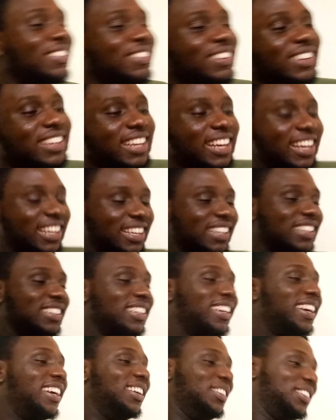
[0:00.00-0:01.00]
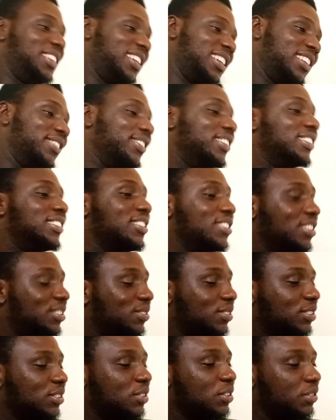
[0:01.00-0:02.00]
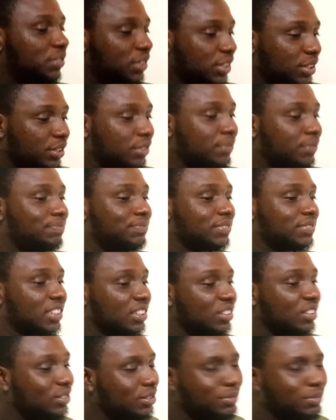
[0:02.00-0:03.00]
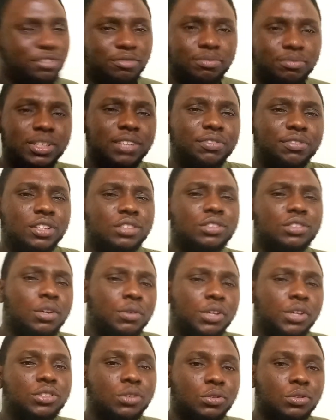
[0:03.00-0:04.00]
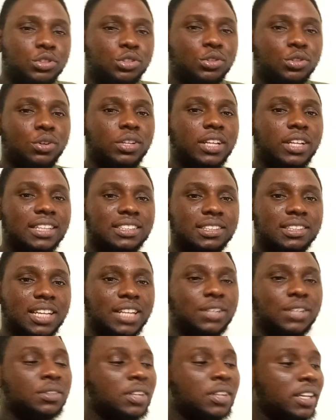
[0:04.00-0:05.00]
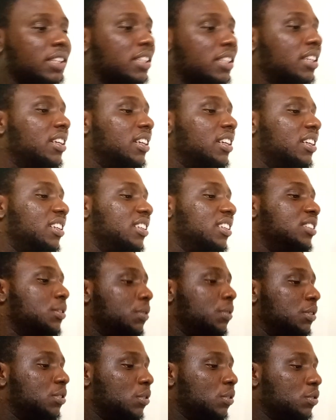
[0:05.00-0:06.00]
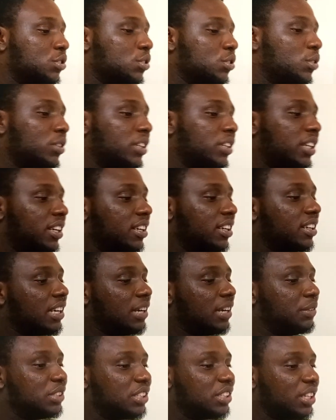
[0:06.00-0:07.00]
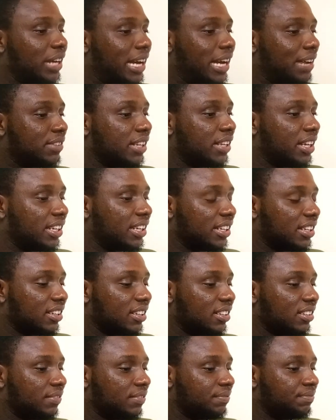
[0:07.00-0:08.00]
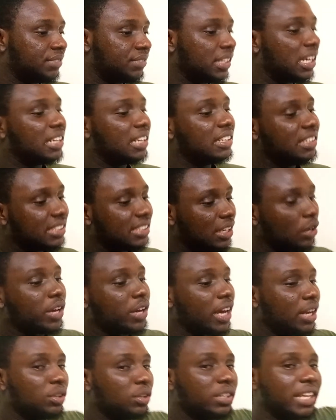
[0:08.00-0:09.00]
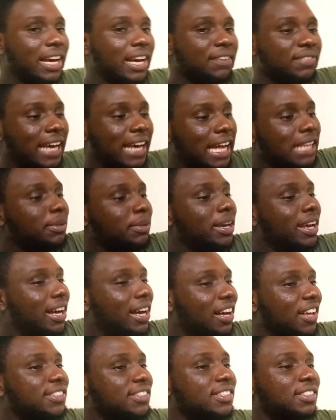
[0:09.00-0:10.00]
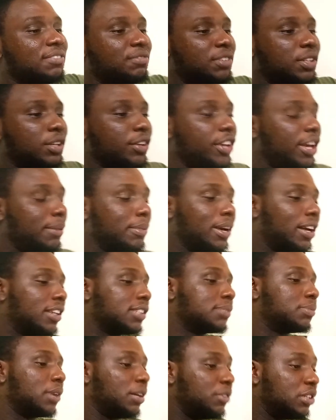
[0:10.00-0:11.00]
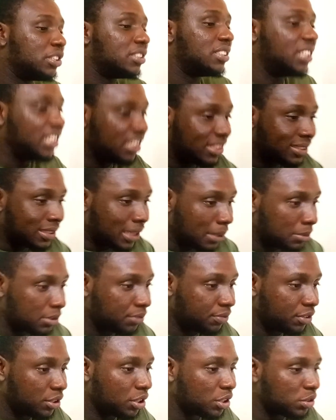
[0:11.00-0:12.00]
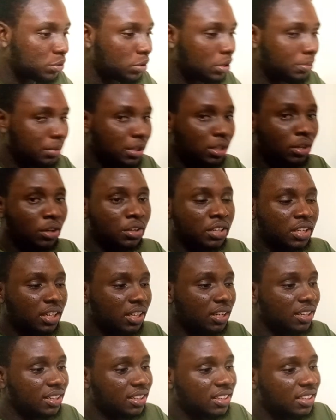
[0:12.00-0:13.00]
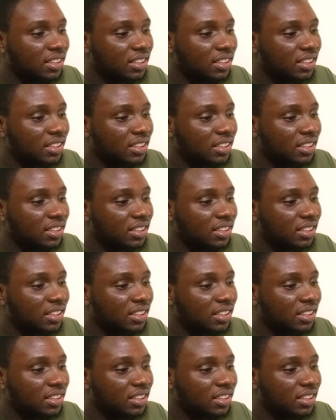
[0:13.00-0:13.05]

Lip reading: But yeah, okay. Well, this was a good video. No, but the videos are always so short. That's the thing I don't like. It's always so short. Like, I wish they have, like... These, okay, I know they have the anime house and video game house, but I wish these types of videos were a bit longer.